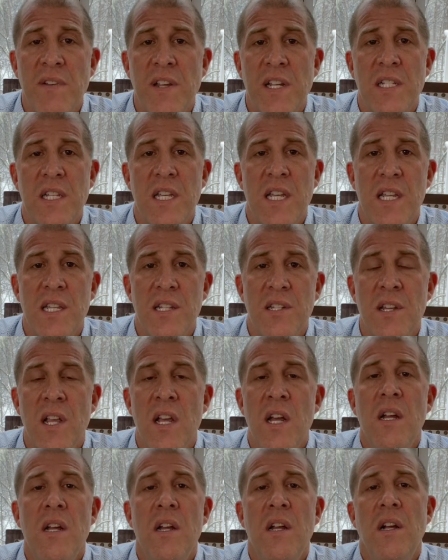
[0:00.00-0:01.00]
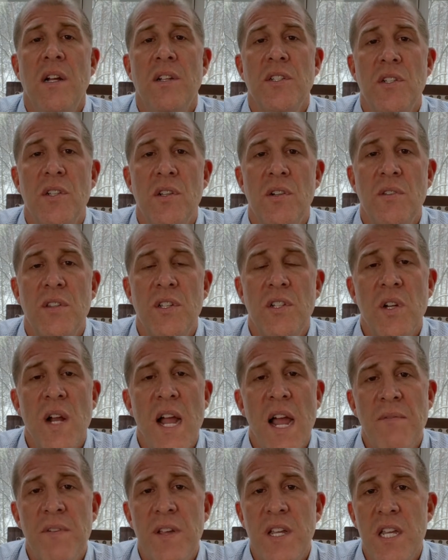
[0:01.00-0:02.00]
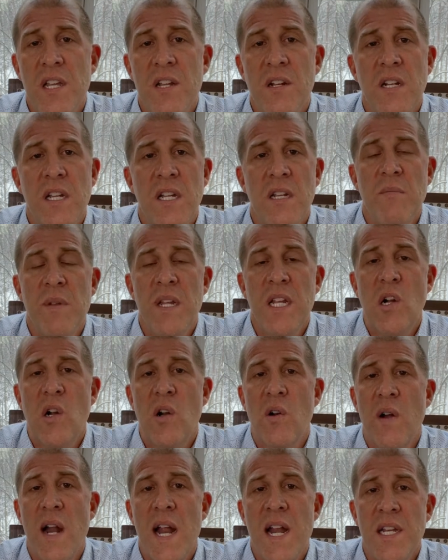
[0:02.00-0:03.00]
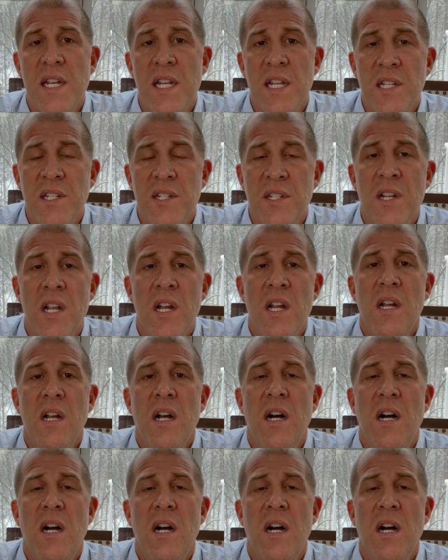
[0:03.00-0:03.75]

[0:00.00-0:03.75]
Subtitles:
days. So the traffic here can be horrendous. A